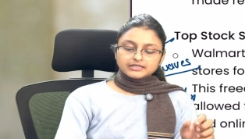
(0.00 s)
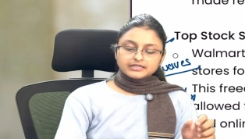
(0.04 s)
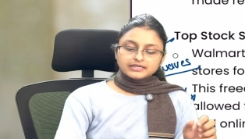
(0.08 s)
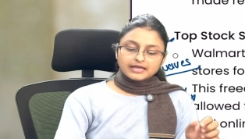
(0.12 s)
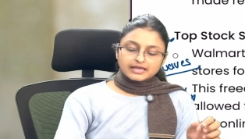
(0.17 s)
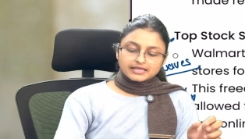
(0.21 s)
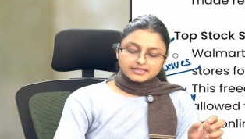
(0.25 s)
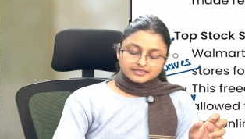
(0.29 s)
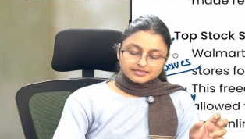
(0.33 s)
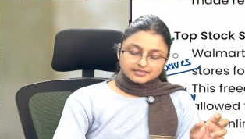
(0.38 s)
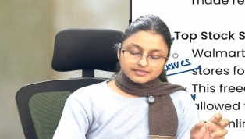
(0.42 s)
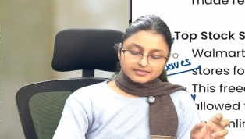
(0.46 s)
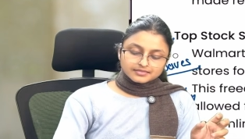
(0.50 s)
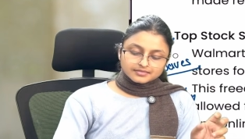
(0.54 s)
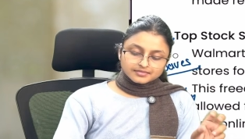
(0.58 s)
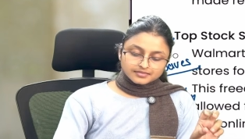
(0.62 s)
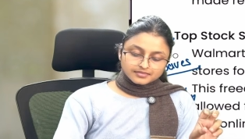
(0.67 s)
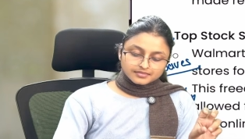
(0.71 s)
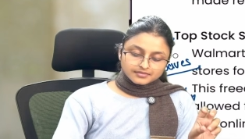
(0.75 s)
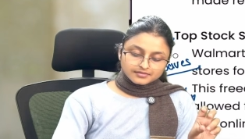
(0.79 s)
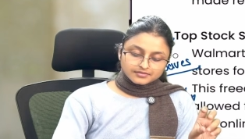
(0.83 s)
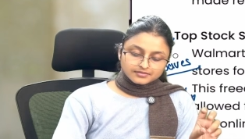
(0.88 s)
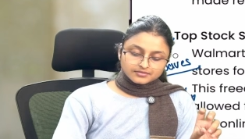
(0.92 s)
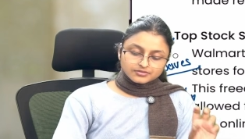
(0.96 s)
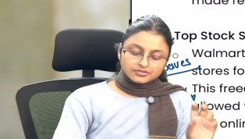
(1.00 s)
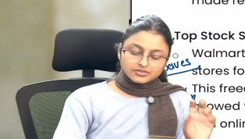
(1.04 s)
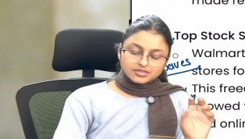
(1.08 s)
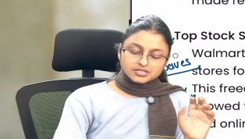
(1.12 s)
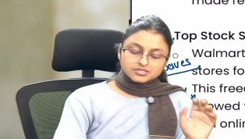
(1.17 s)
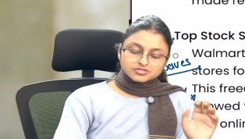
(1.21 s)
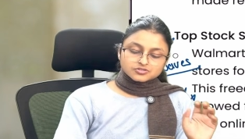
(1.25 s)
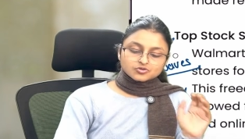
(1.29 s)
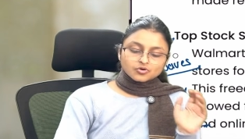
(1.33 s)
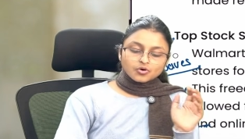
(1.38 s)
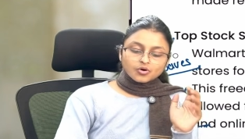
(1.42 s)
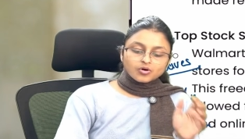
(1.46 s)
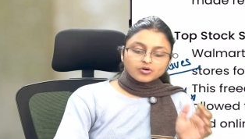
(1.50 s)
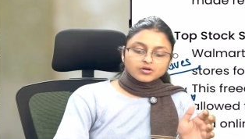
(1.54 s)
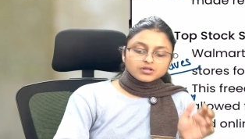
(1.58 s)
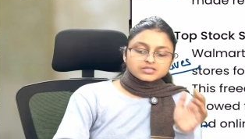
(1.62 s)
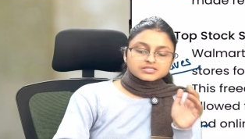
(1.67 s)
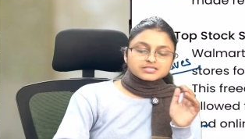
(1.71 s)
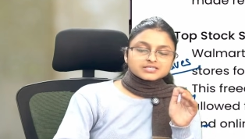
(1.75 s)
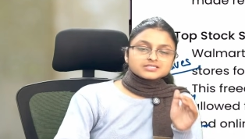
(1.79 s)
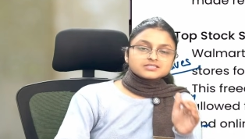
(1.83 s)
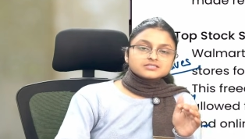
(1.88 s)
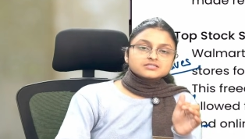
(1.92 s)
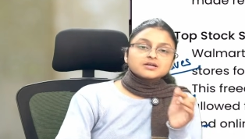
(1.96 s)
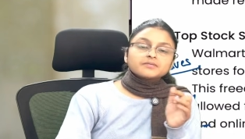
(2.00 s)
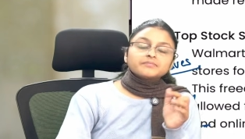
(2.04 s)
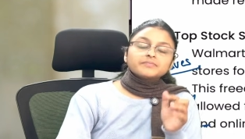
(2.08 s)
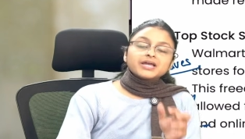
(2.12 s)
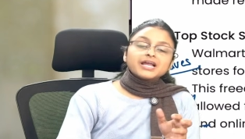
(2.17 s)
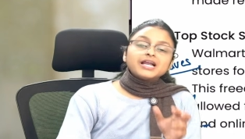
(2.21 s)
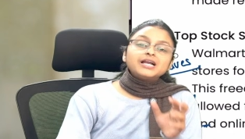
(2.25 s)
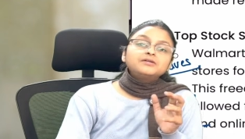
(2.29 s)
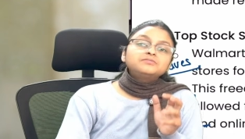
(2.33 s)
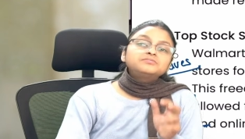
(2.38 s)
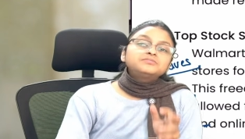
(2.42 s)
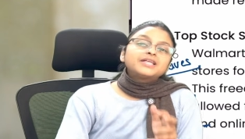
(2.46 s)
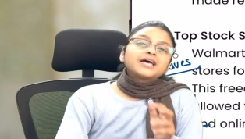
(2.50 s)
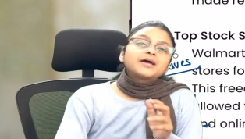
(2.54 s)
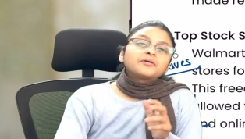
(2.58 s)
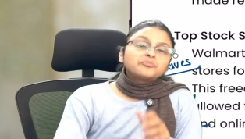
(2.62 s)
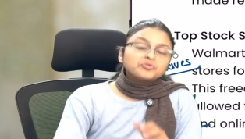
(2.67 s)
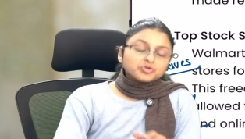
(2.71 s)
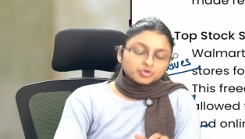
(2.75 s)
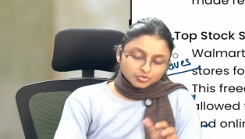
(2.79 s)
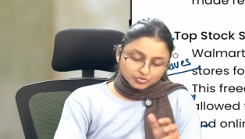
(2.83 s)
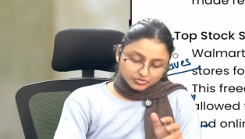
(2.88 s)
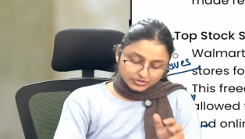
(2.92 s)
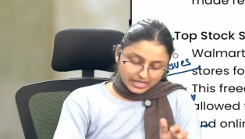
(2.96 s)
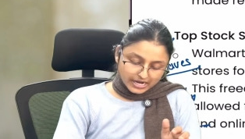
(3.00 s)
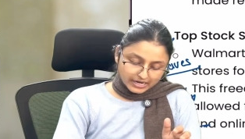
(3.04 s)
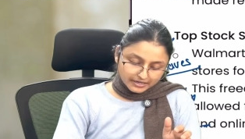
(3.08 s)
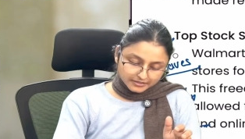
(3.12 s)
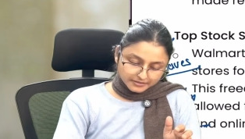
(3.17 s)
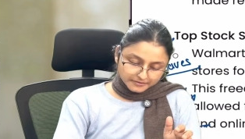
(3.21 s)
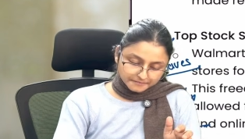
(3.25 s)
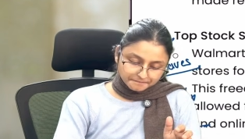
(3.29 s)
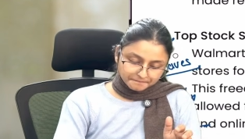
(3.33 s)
and this all system helped them do that.